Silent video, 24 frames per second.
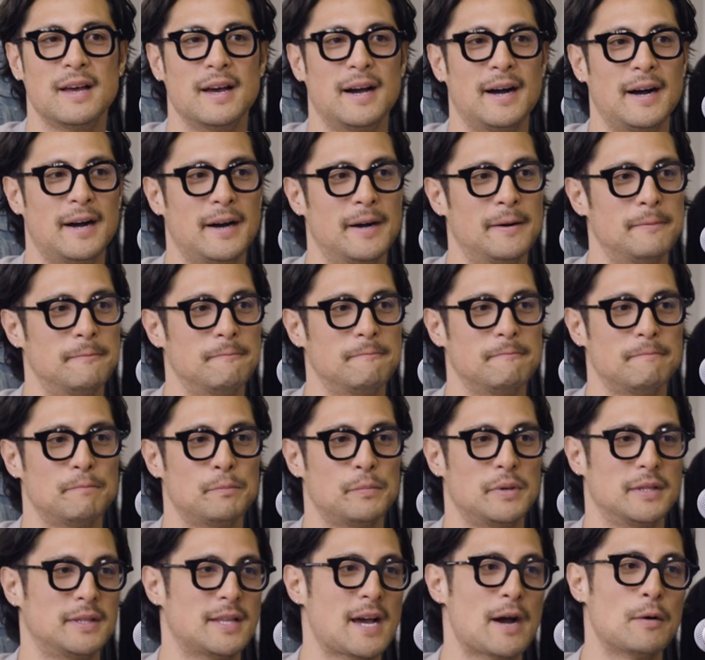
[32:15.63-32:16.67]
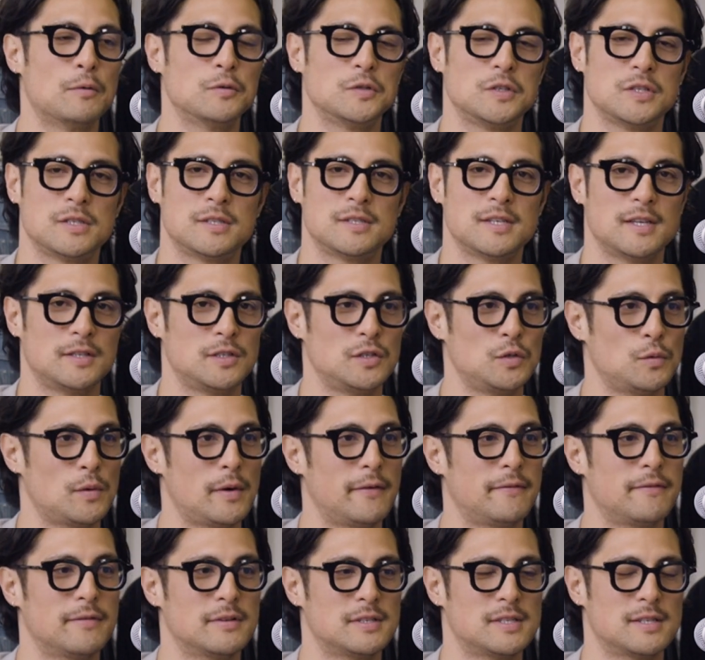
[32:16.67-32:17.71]
But that will just set you
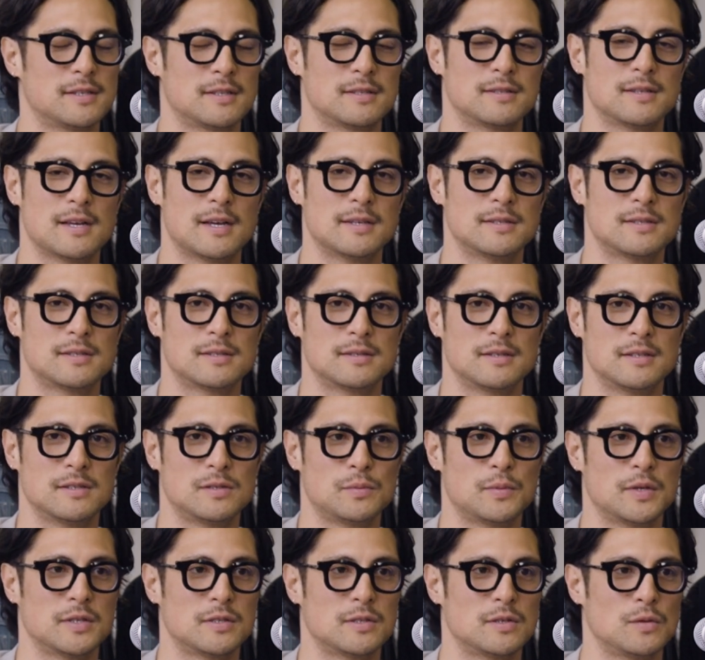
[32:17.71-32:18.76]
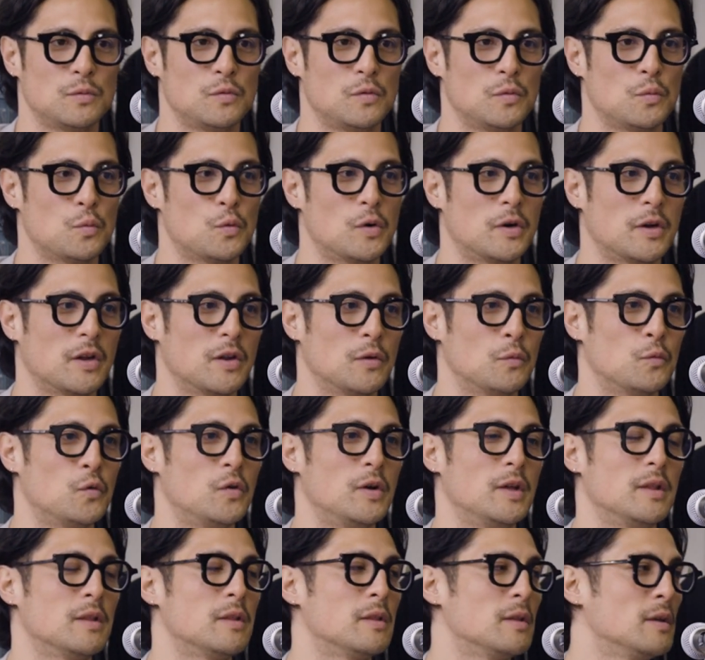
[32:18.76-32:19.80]
up for success, especially with working
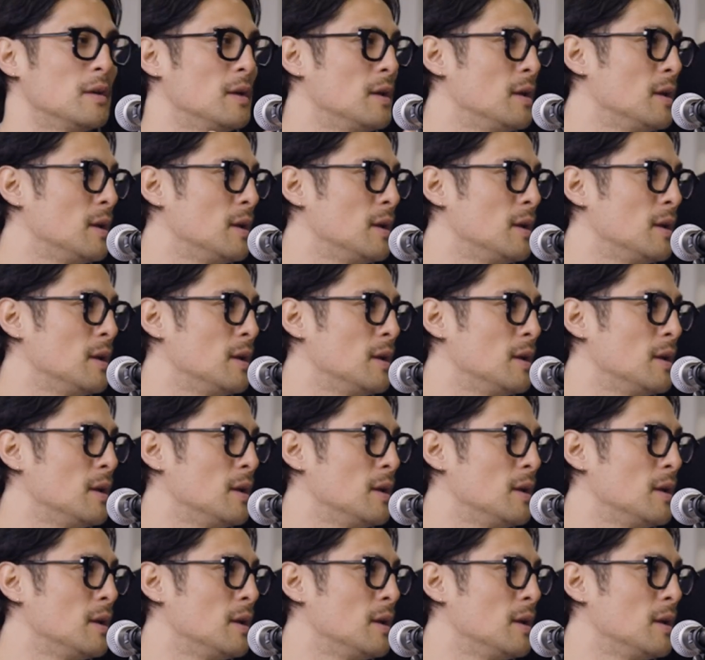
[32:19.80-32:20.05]
with